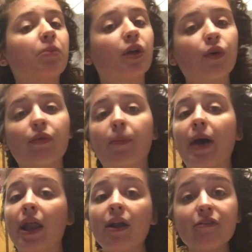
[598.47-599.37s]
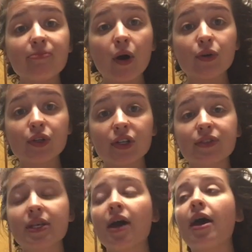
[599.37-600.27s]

little repetitive motions